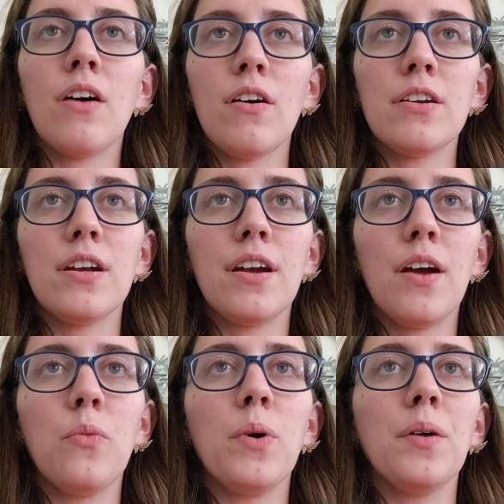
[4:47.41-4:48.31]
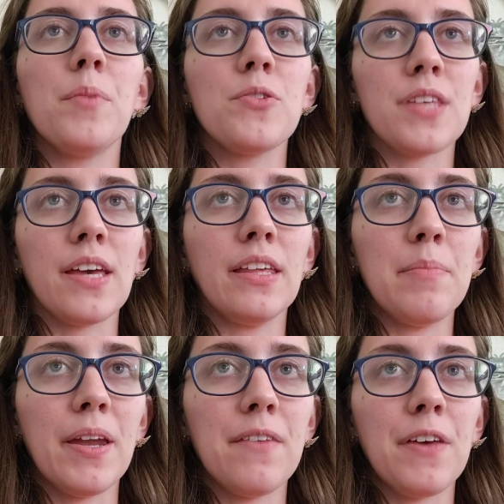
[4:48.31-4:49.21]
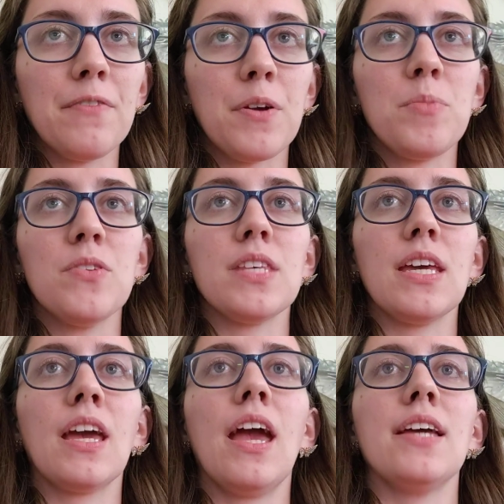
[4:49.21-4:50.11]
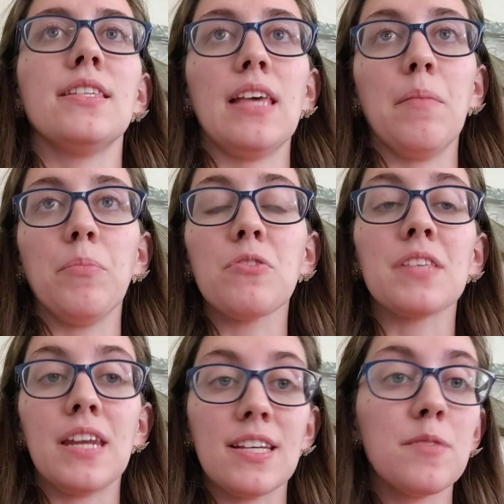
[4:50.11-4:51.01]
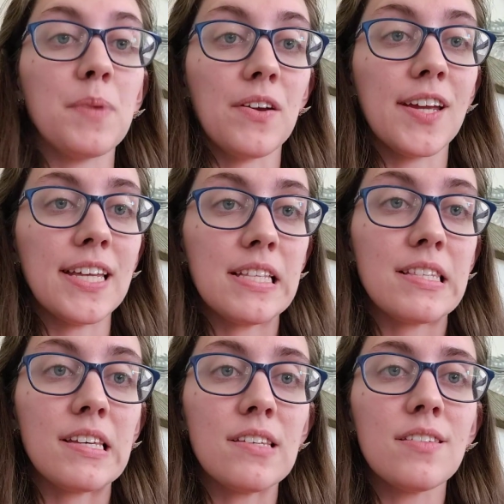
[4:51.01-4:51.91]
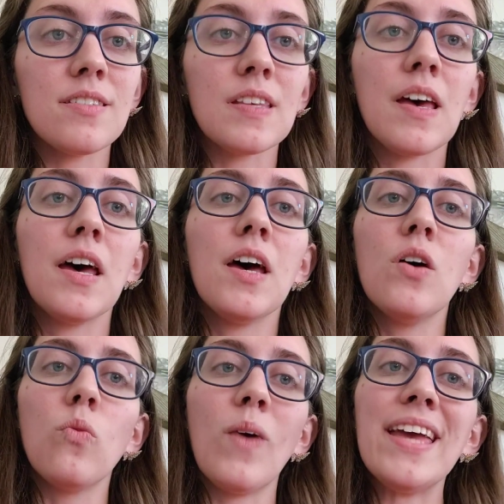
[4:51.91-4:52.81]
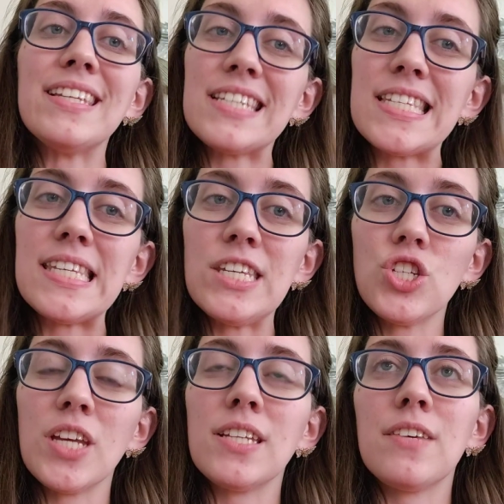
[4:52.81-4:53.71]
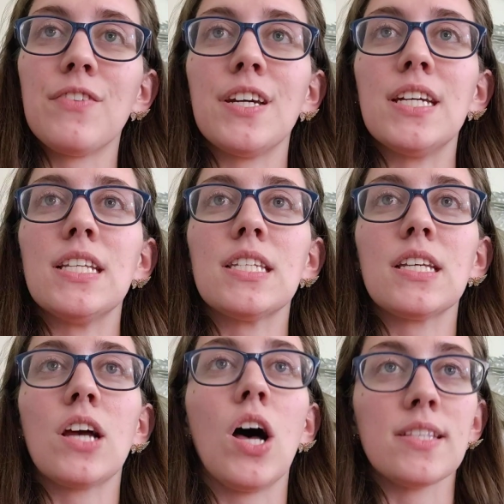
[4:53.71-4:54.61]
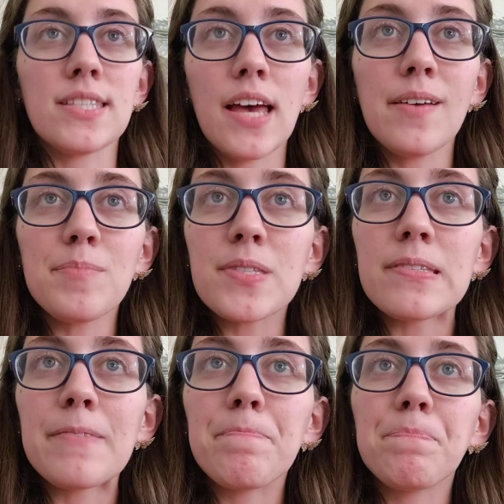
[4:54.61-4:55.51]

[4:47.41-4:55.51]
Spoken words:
Connor will most likely benefit from using examples and experiences when teaching different concepts,